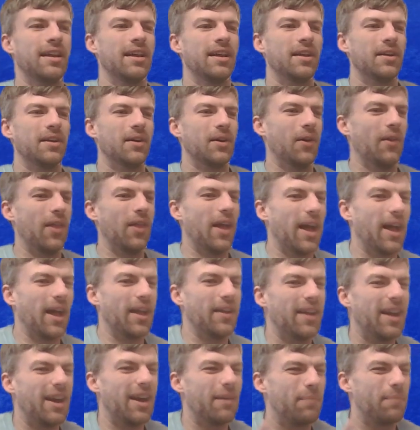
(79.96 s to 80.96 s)
Although,
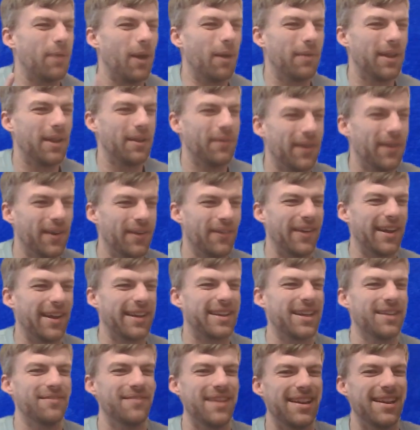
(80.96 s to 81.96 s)
I probably wouldn't
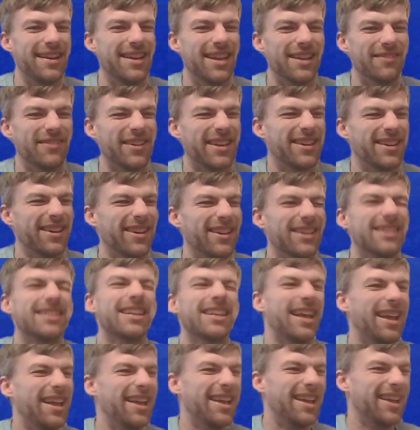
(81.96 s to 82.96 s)
recommend it because
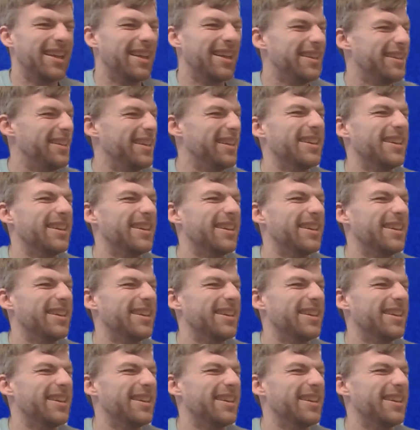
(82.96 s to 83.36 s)
you